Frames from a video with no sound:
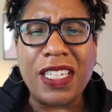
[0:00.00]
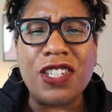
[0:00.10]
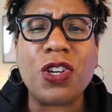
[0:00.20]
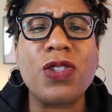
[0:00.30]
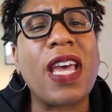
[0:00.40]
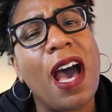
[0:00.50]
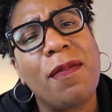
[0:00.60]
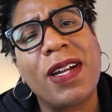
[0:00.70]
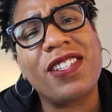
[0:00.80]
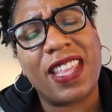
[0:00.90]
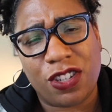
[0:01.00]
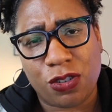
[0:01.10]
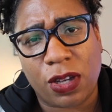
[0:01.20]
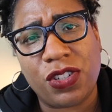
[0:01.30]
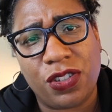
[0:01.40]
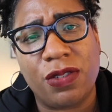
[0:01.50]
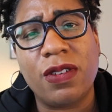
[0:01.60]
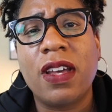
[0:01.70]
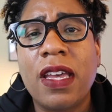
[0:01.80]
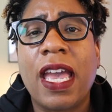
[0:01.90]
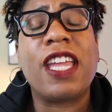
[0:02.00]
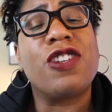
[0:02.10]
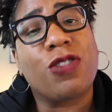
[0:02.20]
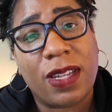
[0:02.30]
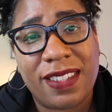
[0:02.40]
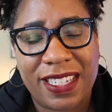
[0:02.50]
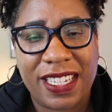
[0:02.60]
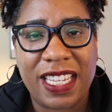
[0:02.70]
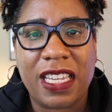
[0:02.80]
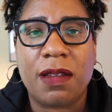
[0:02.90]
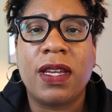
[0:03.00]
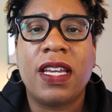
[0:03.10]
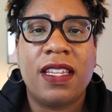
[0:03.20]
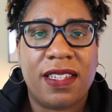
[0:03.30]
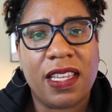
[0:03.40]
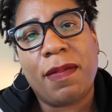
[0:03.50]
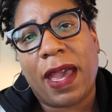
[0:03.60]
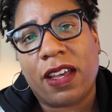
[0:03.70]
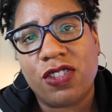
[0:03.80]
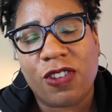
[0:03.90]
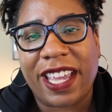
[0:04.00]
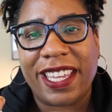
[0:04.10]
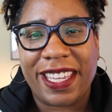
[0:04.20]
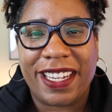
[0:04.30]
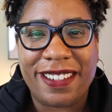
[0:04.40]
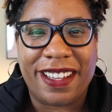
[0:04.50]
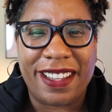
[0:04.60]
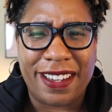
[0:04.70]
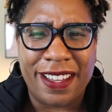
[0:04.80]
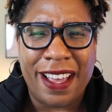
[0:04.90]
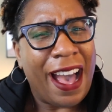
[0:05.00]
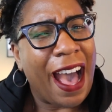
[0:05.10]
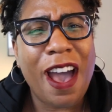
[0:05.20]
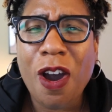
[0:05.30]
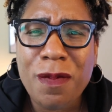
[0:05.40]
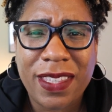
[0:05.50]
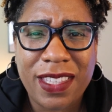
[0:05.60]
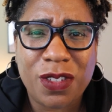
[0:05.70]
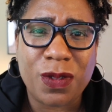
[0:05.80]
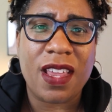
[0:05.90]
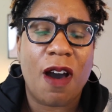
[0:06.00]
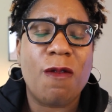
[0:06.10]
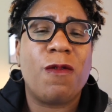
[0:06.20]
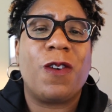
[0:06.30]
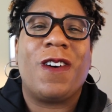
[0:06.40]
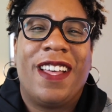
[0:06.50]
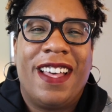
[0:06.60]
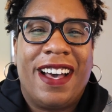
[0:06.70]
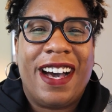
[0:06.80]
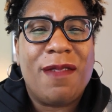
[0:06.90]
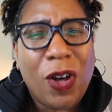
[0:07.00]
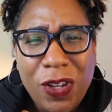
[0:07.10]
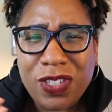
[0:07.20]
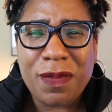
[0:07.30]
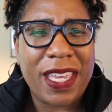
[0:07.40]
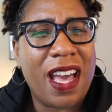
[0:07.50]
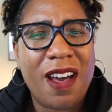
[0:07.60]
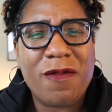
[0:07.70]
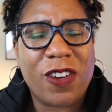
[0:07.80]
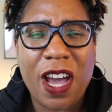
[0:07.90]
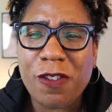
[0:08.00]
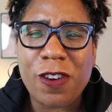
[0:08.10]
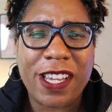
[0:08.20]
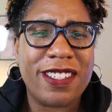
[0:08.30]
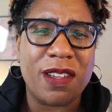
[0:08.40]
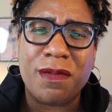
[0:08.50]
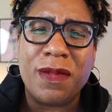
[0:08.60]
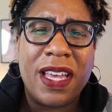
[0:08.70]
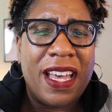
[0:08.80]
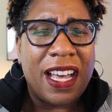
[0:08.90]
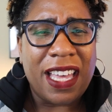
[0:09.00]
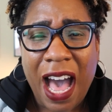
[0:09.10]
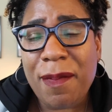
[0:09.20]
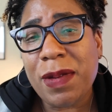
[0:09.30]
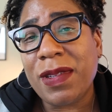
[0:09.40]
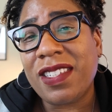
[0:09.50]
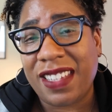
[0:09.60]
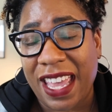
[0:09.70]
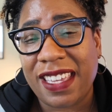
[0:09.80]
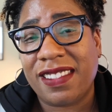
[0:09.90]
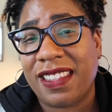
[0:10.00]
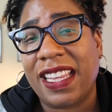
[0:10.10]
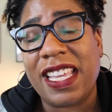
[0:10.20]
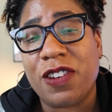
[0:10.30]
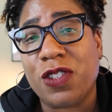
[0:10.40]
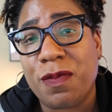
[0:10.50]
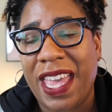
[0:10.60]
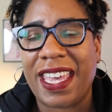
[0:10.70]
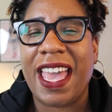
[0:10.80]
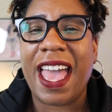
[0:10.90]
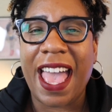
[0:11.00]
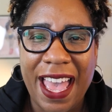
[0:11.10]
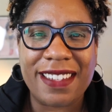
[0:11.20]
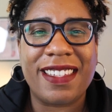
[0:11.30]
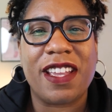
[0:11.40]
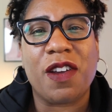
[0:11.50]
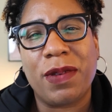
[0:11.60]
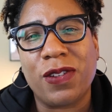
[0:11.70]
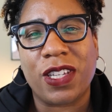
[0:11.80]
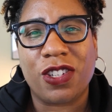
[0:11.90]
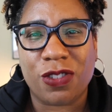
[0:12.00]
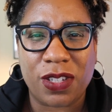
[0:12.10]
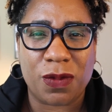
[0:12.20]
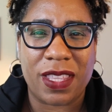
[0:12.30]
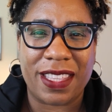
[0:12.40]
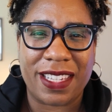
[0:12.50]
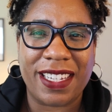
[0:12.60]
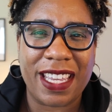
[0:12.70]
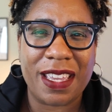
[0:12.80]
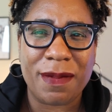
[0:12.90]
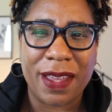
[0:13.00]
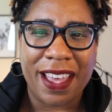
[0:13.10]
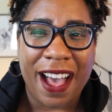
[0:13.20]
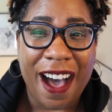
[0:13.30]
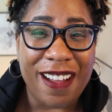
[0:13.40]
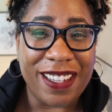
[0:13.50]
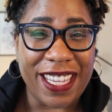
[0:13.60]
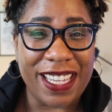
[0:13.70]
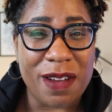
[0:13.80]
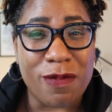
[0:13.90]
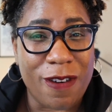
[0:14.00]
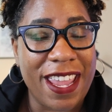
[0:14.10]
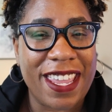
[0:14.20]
it shows how much they trust you and trust the team to get back on track and get it done. I hope that this was helpful. I'll also be covering some common mistakes that leaders make as they are building trust within the team. I'll link it up right